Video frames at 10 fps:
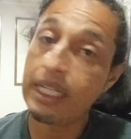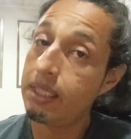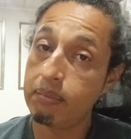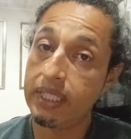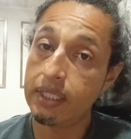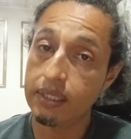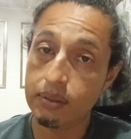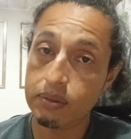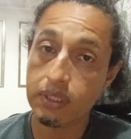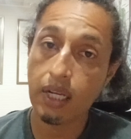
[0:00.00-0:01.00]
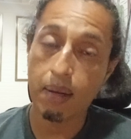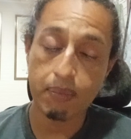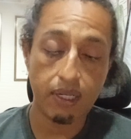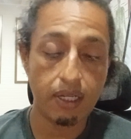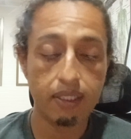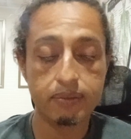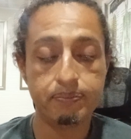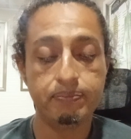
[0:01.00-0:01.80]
Anybody can use the common law.